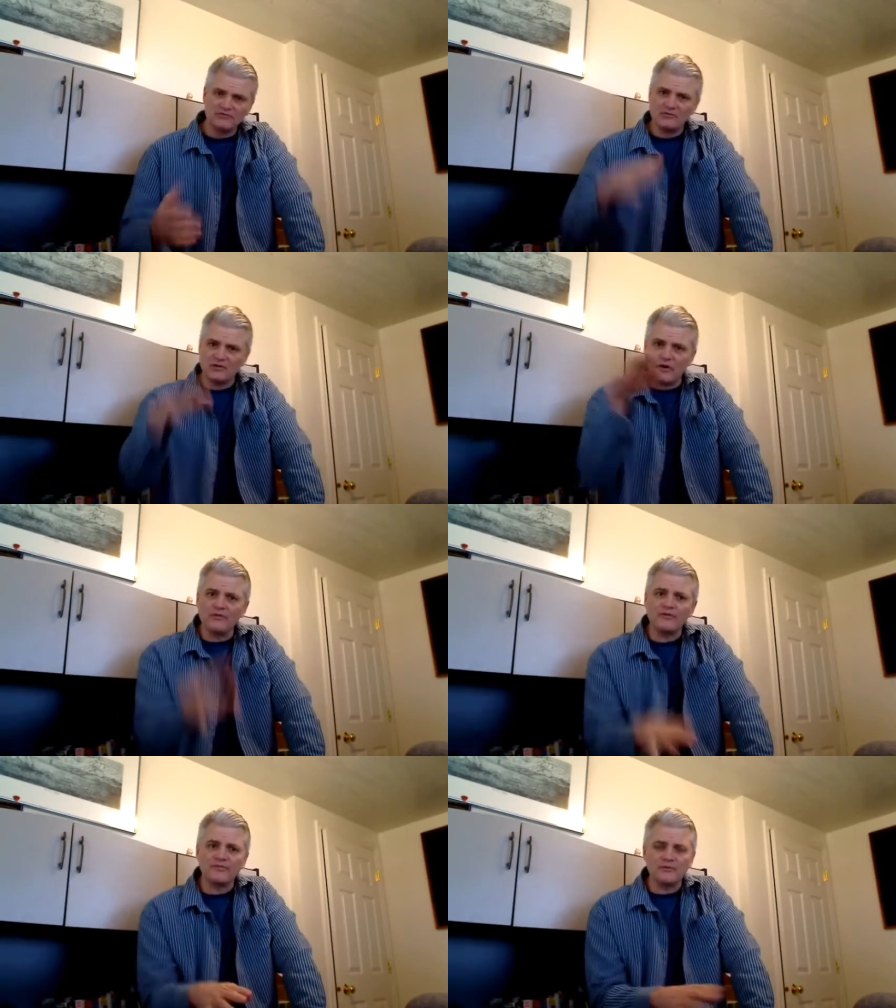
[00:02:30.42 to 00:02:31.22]
go
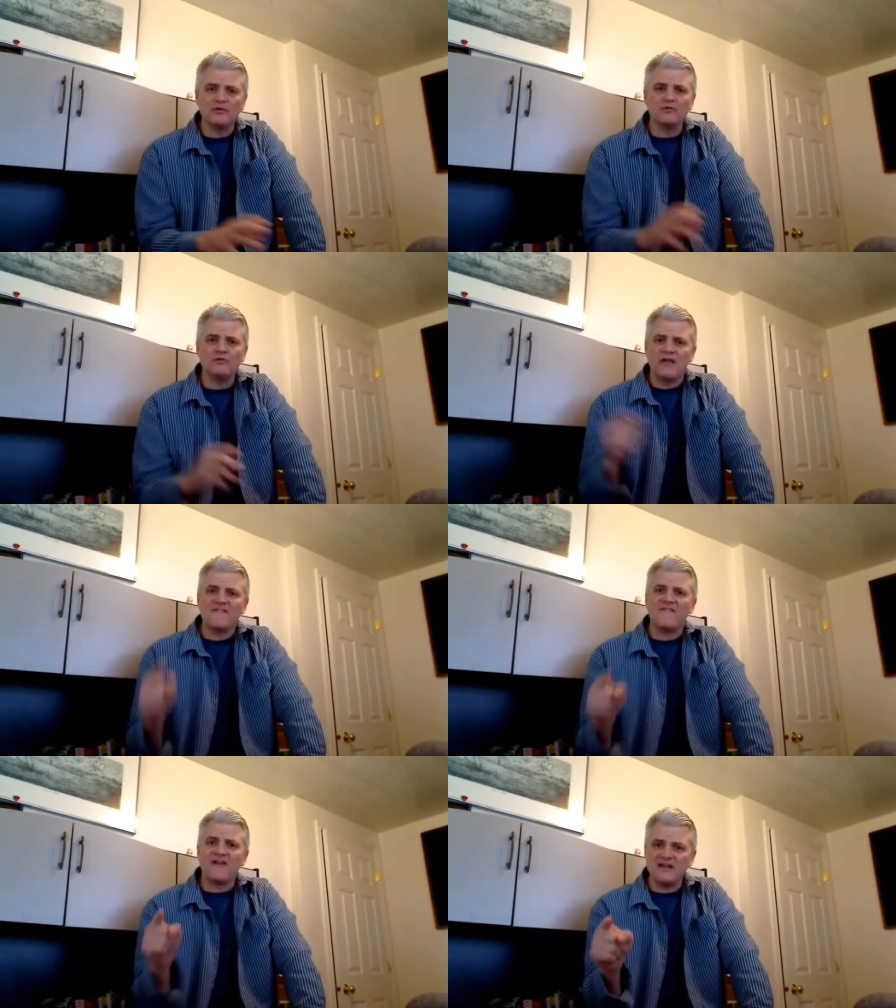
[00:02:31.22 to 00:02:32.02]
through,
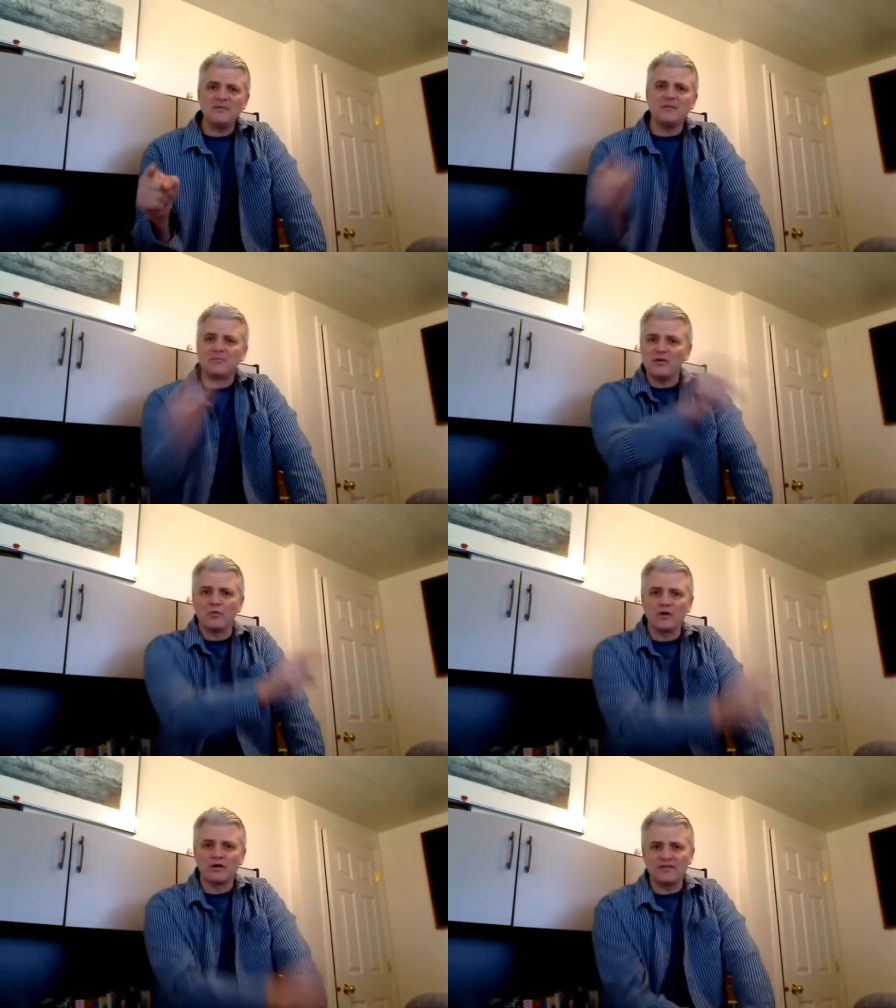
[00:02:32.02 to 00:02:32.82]
find people that
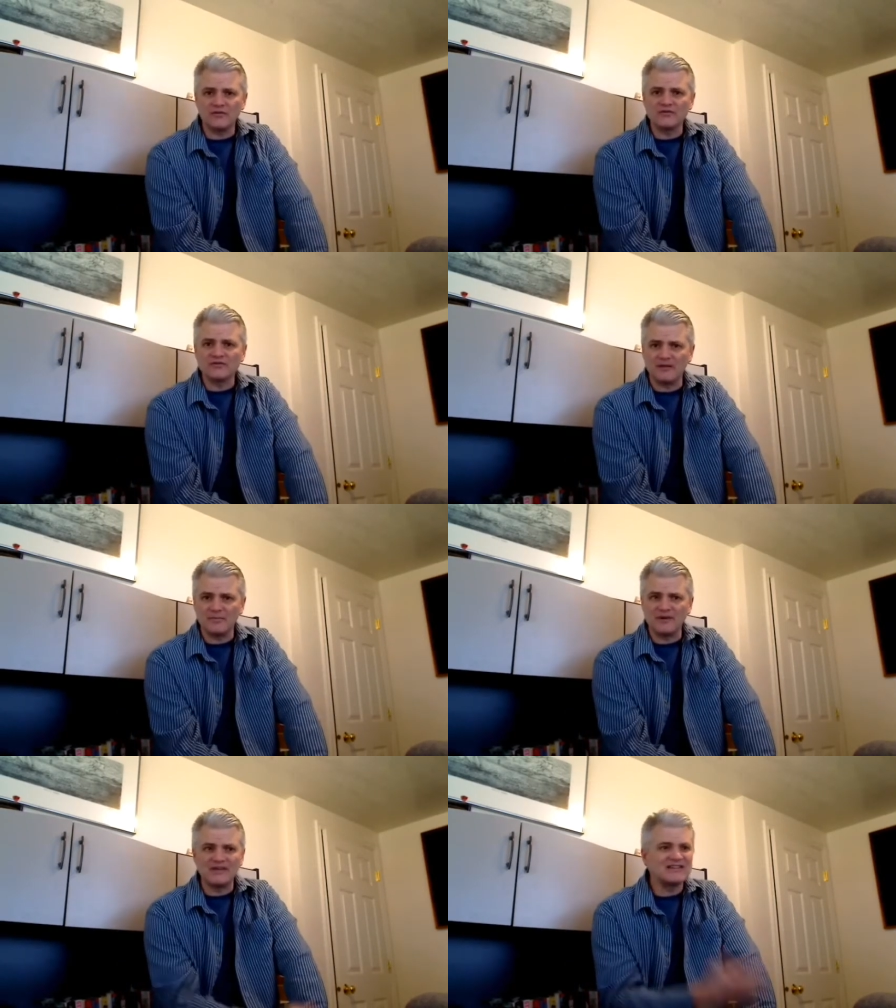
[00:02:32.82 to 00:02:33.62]
work at those
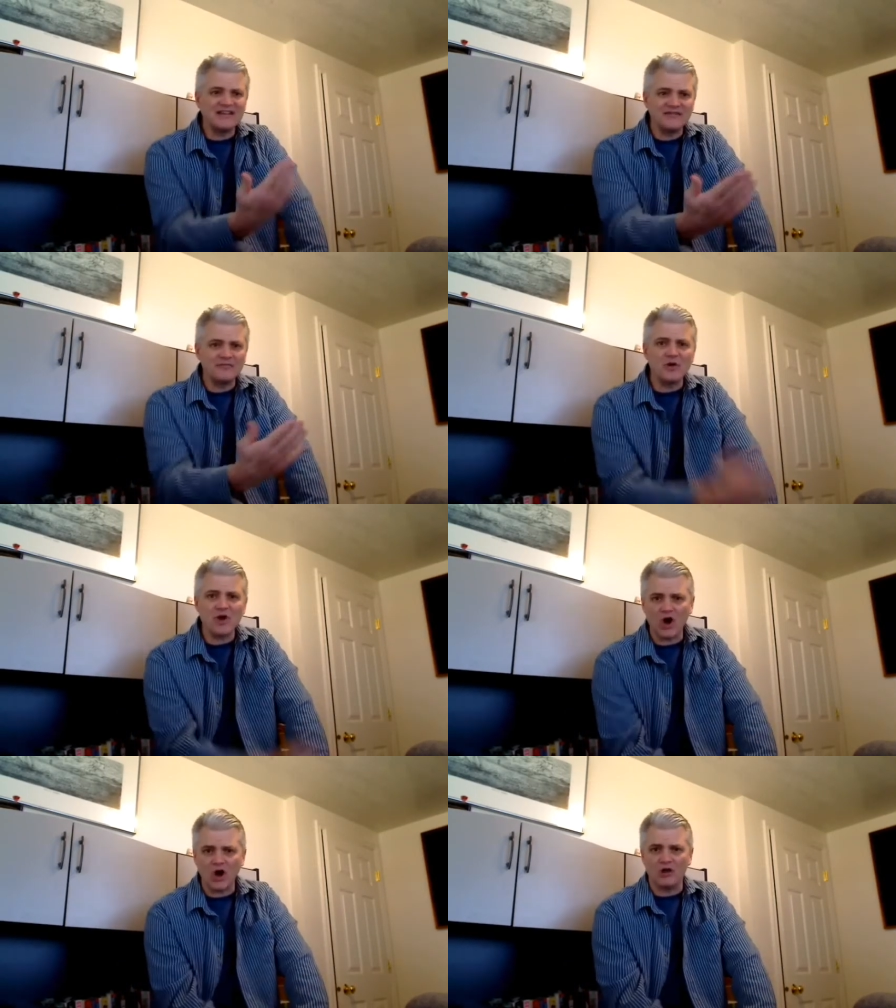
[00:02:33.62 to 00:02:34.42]
companies and give them a
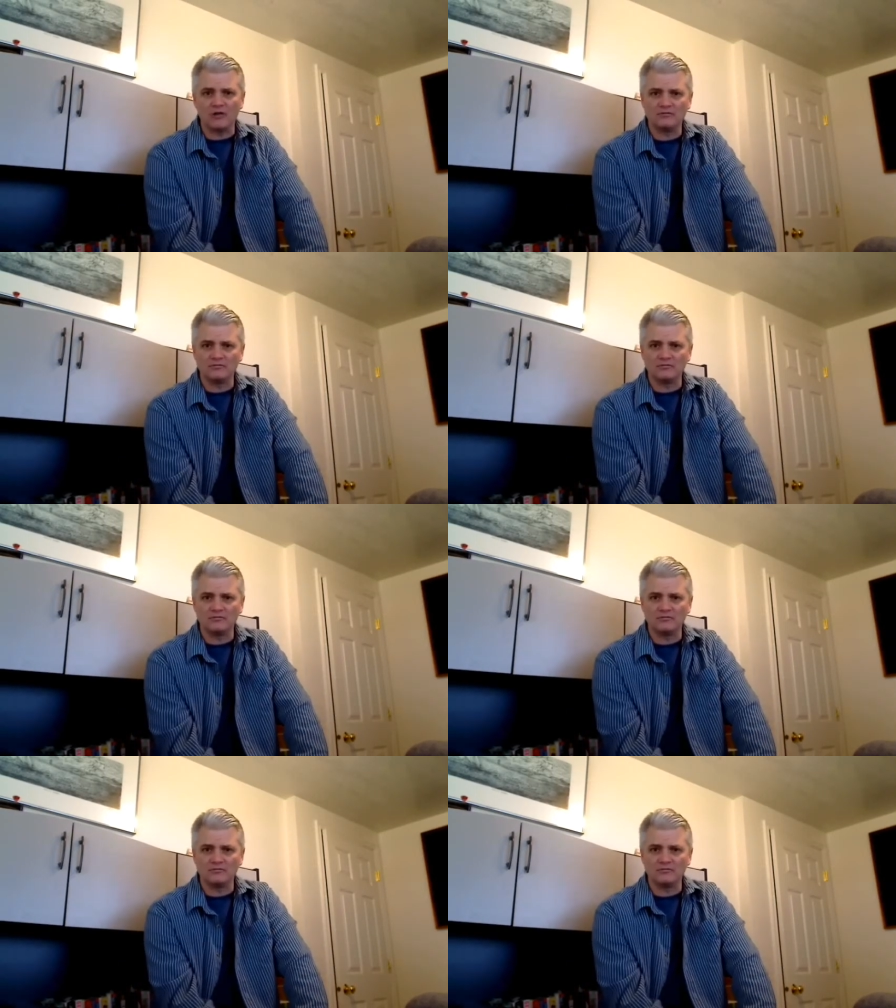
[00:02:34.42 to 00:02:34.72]
call.